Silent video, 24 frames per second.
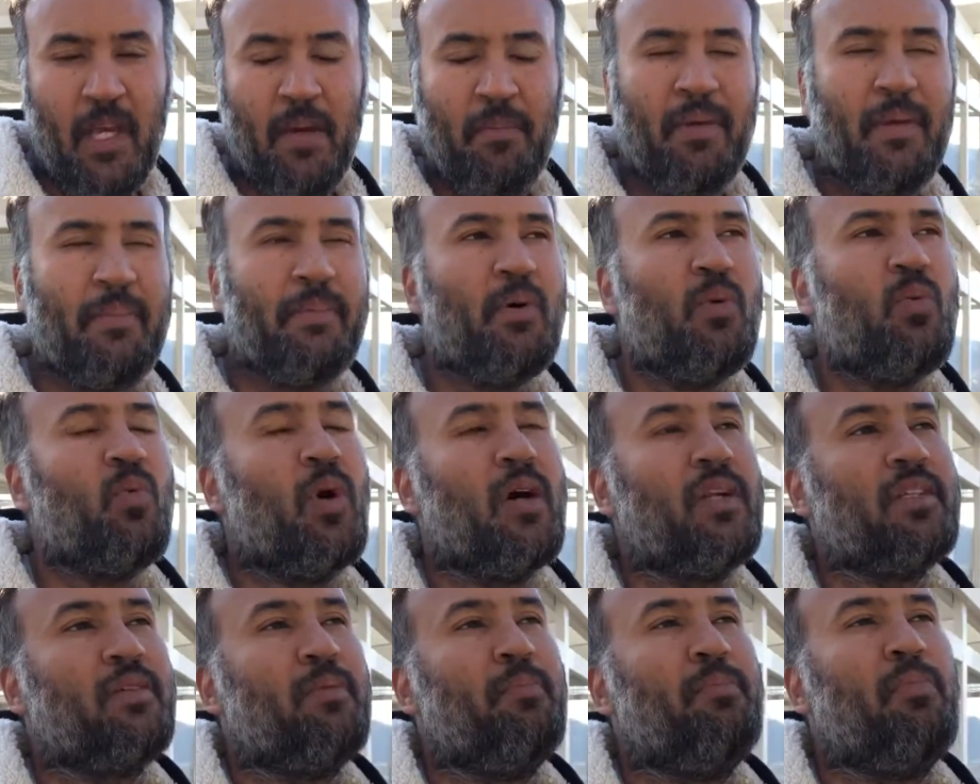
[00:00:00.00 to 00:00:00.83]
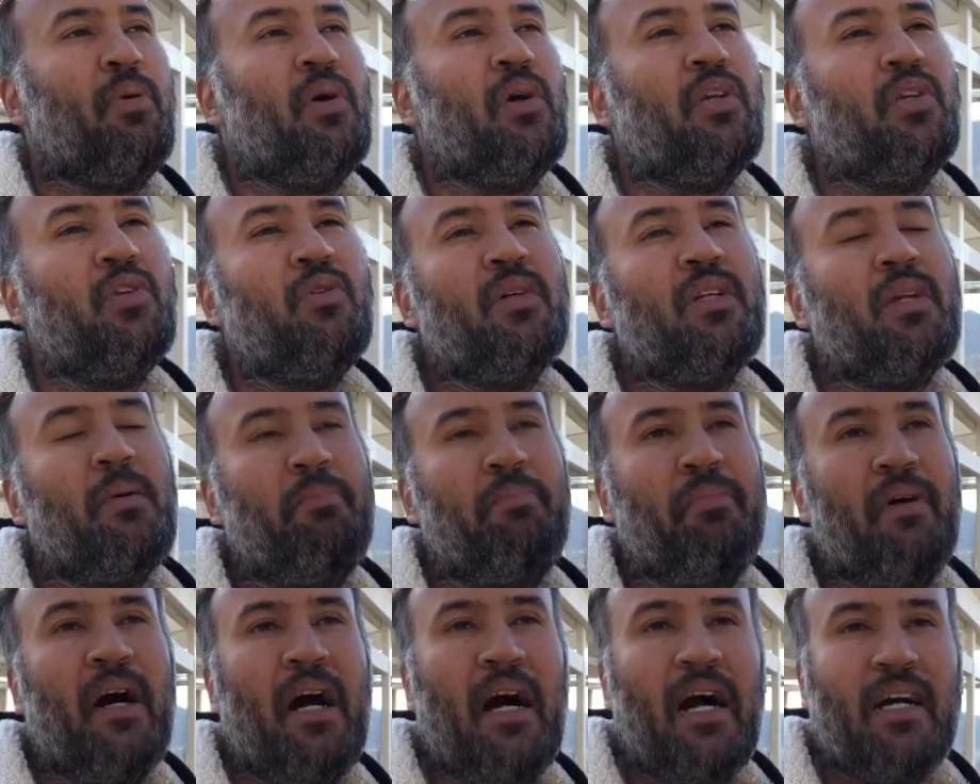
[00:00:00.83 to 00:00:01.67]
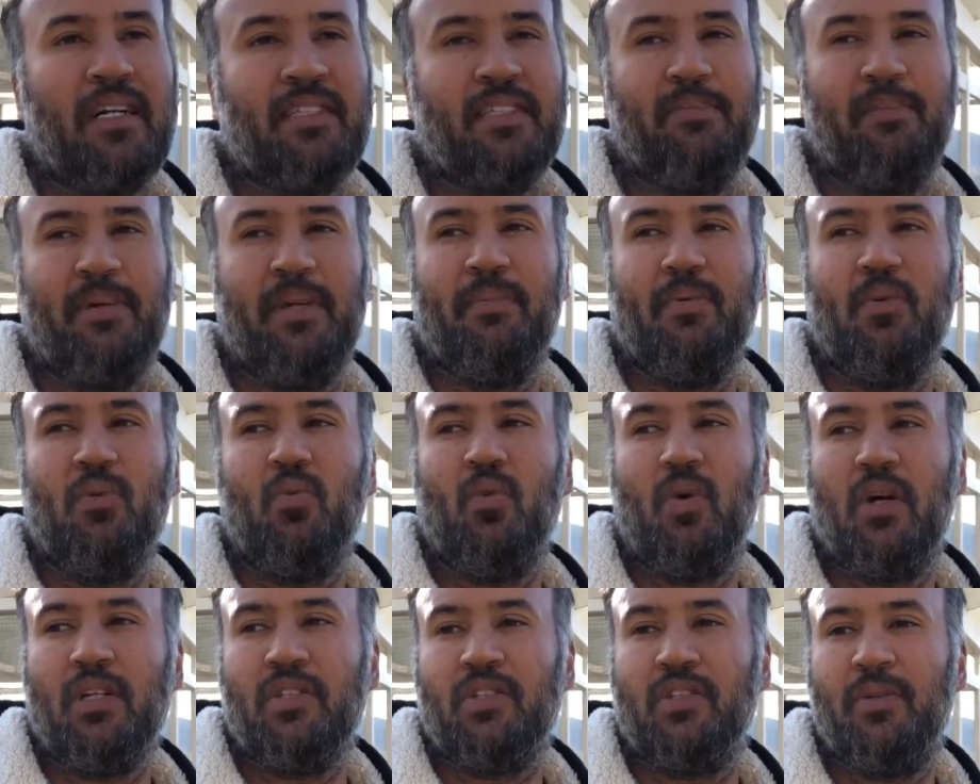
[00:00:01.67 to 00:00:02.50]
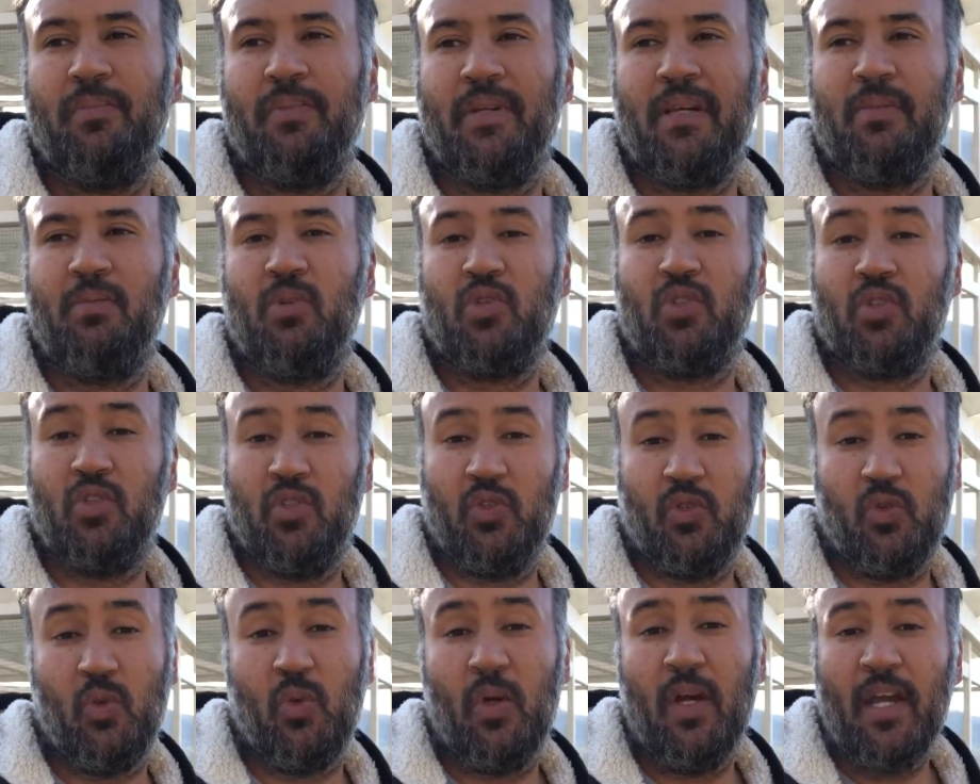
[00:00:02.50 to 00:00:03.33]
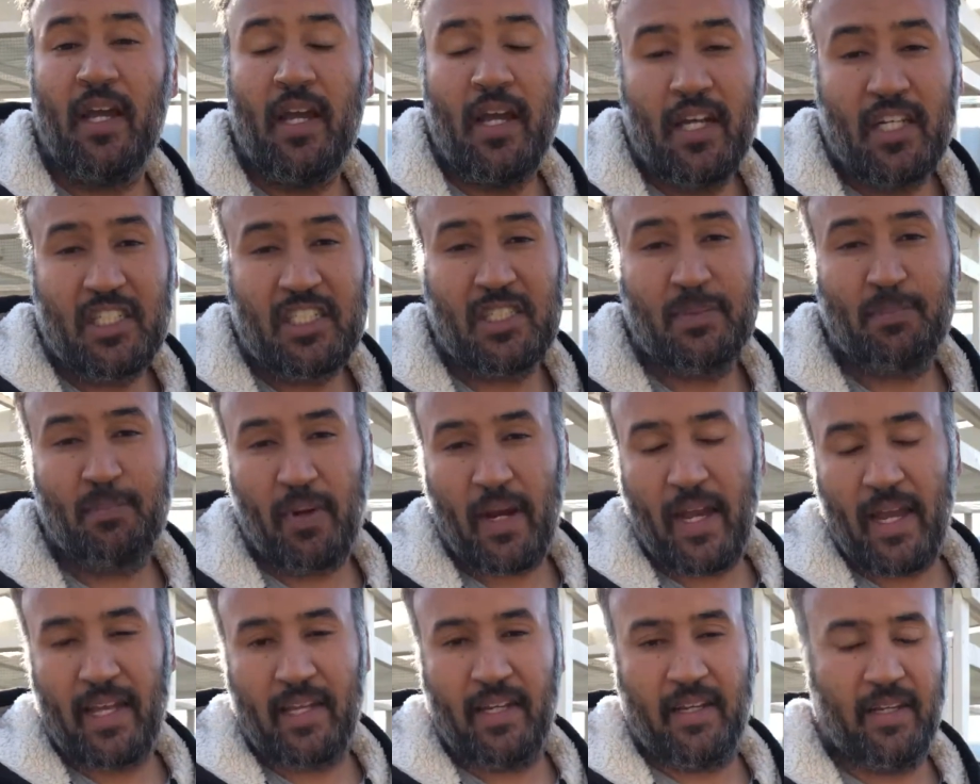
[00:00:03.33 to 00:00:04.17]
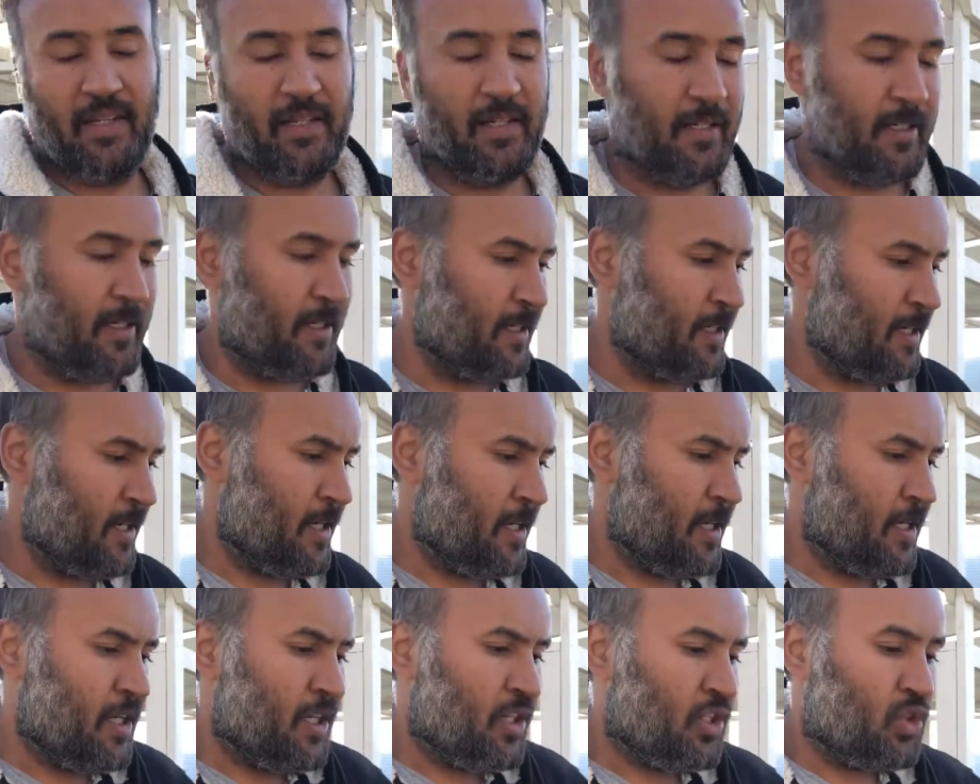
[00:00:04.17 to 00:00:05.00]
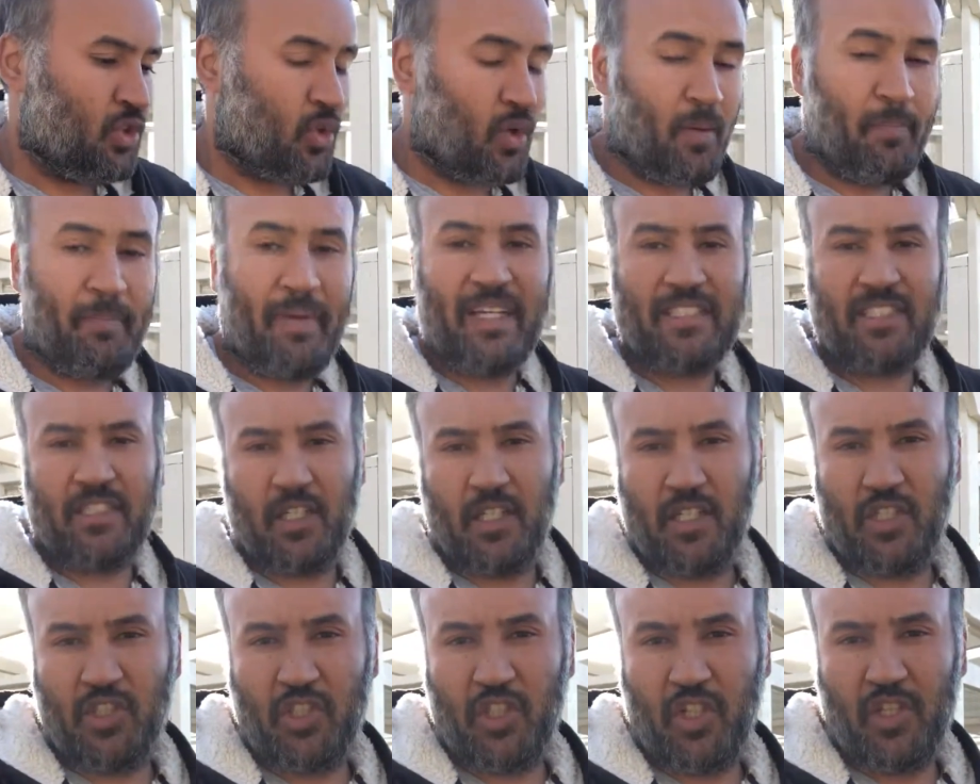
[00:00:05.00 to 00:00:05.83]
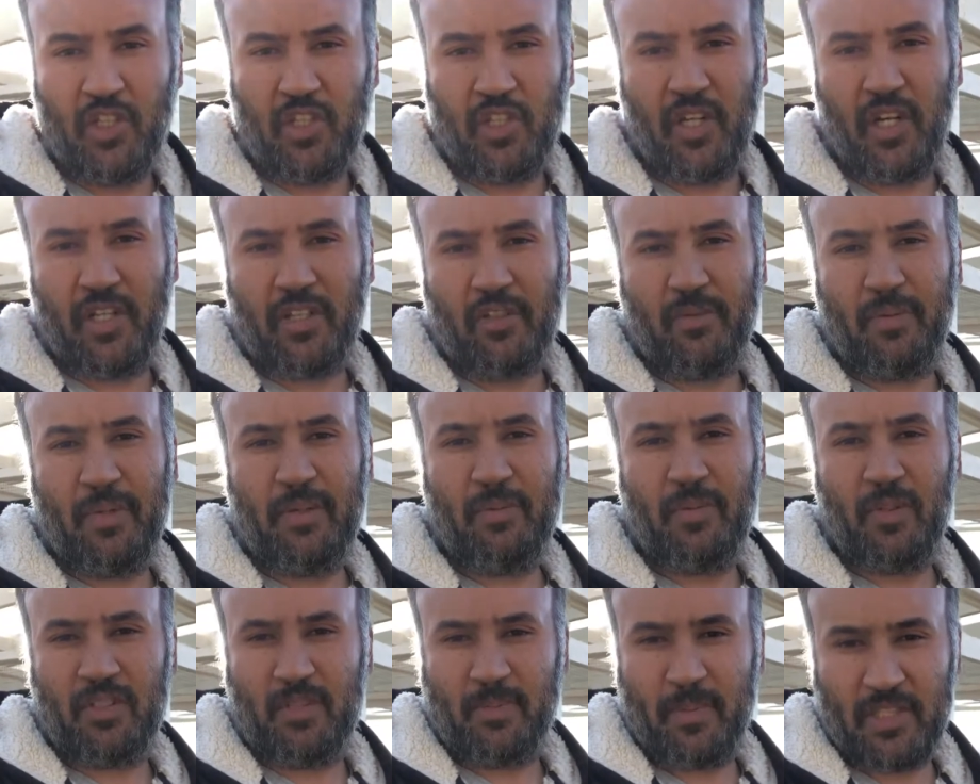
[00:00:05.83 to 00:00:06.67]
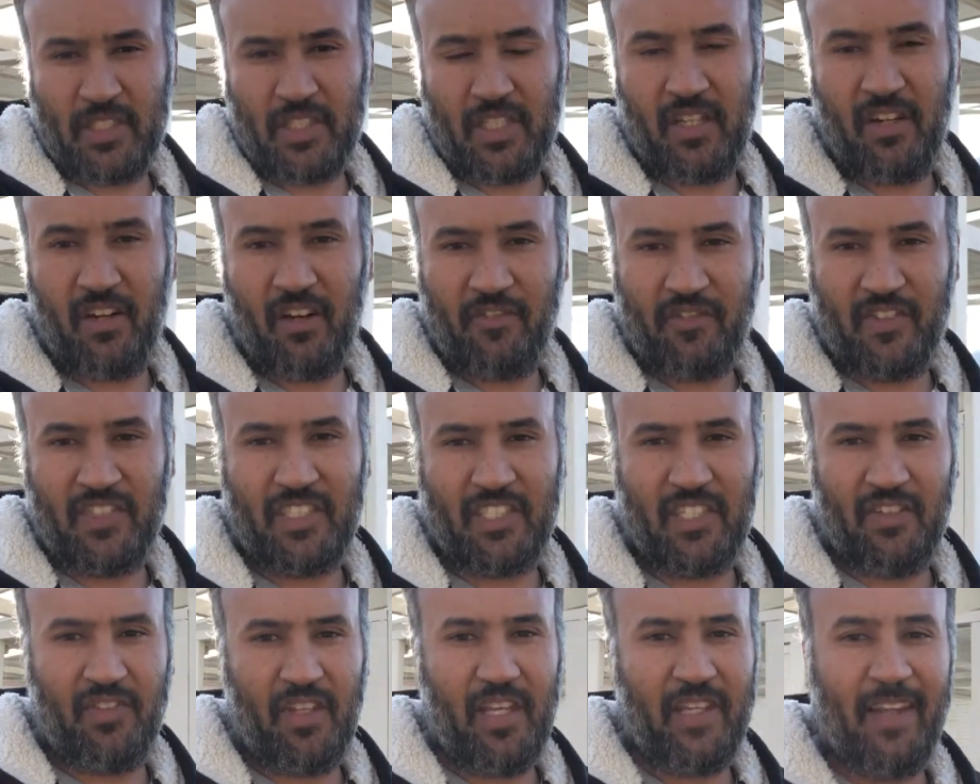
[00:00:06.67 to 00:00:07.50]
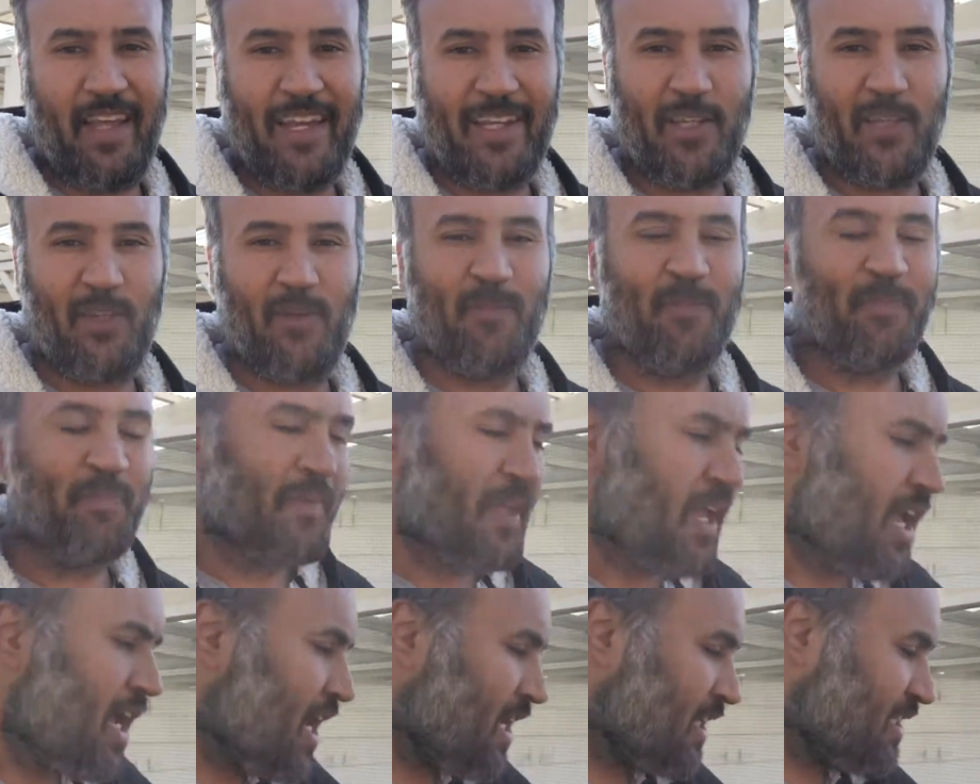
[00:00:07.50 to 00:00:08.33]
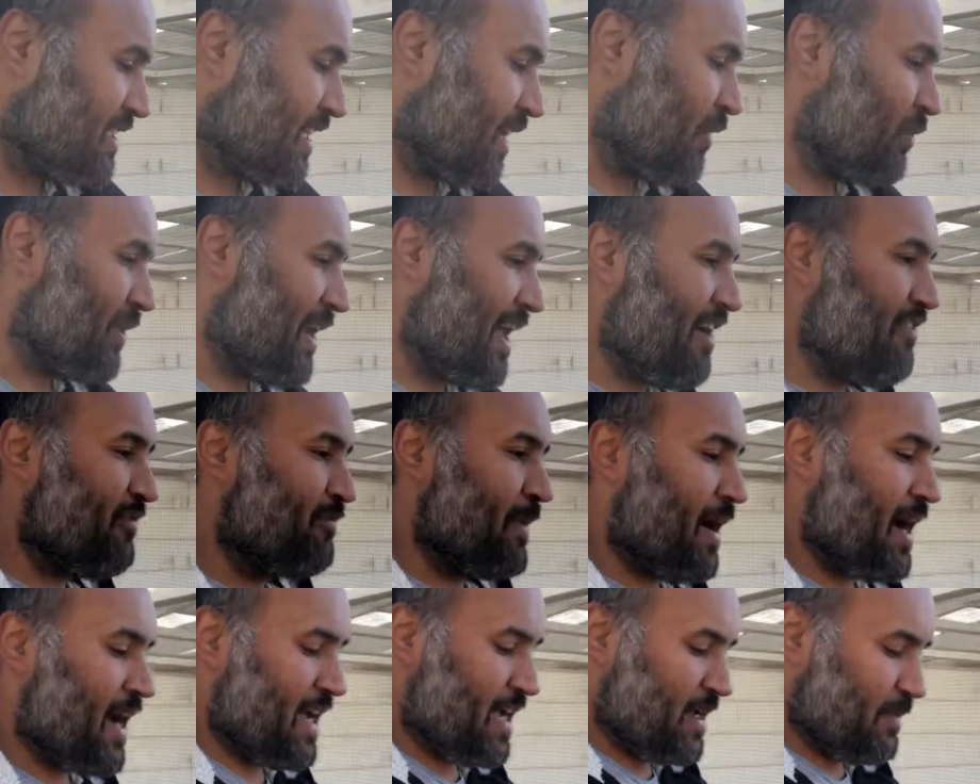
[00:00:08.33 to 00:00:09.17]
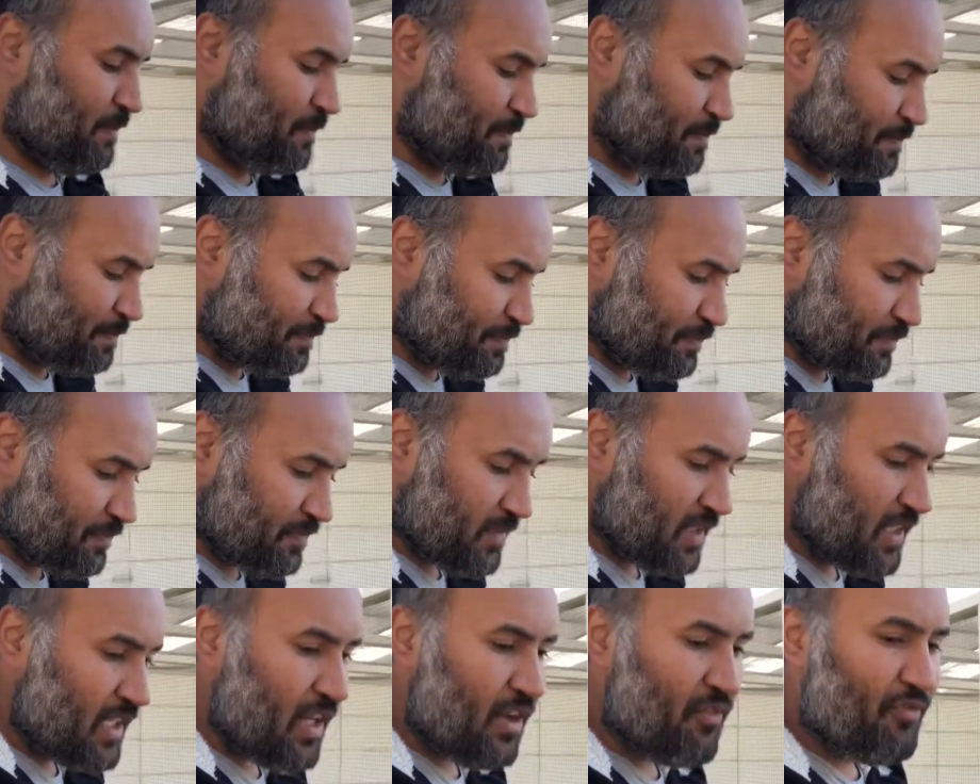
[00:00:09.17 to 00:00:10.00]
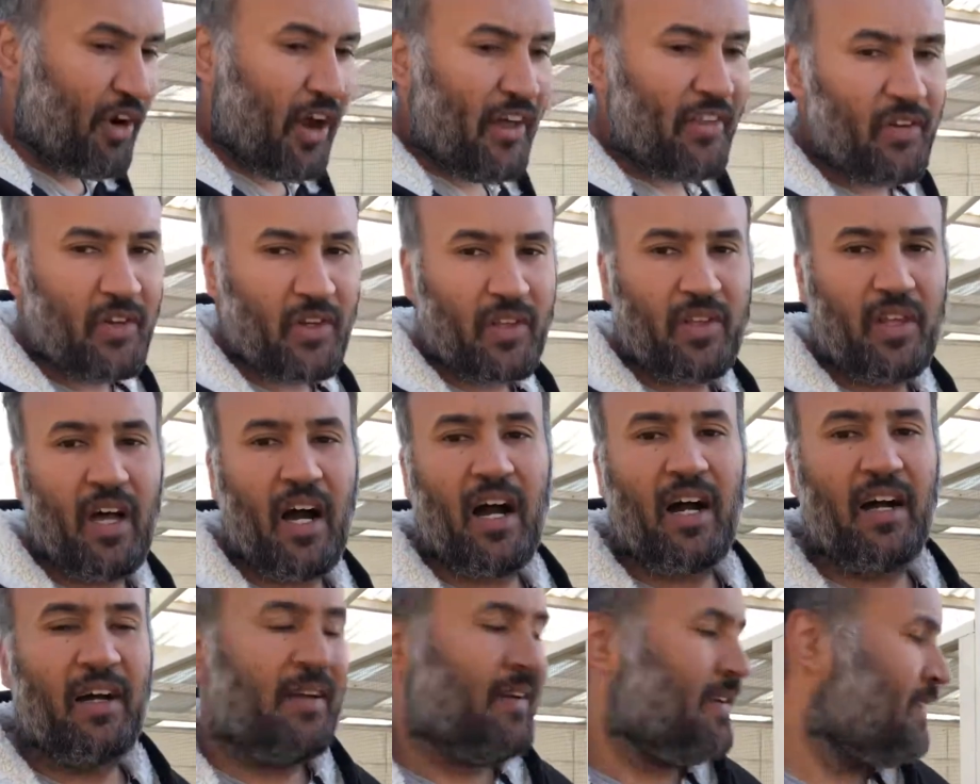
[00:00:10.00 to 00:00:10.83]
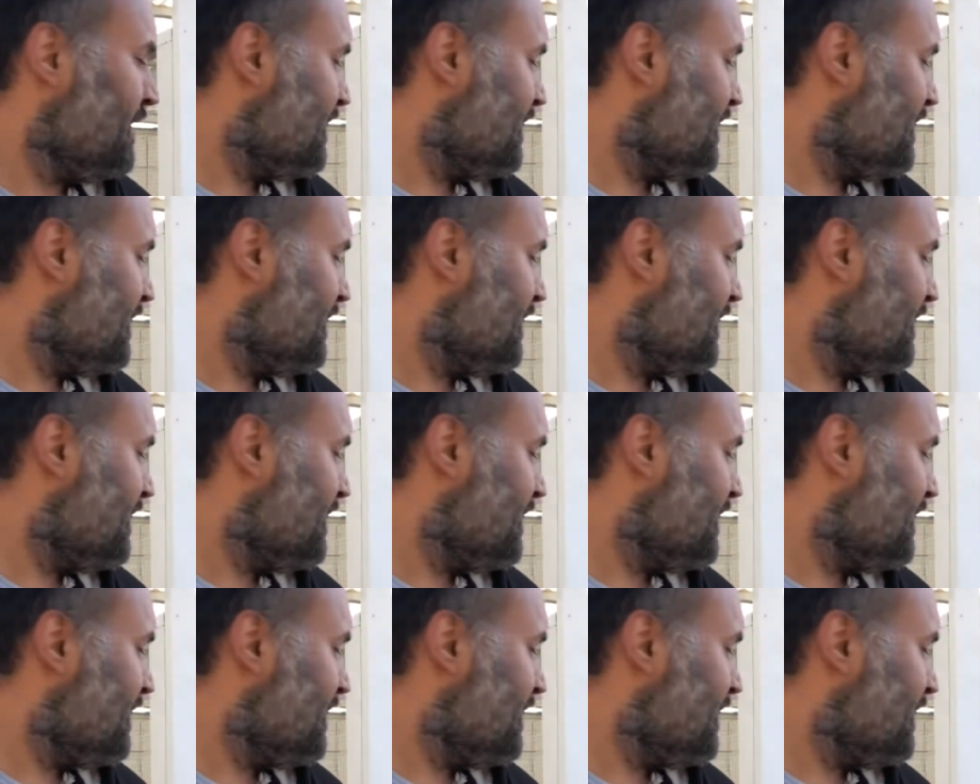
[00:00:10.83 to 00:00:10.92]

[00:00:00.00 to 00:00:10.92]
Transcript: People want to put you in a box. People want to be able to spread your message to other people, especially obviously if they like you. Because I would have my father-in-law,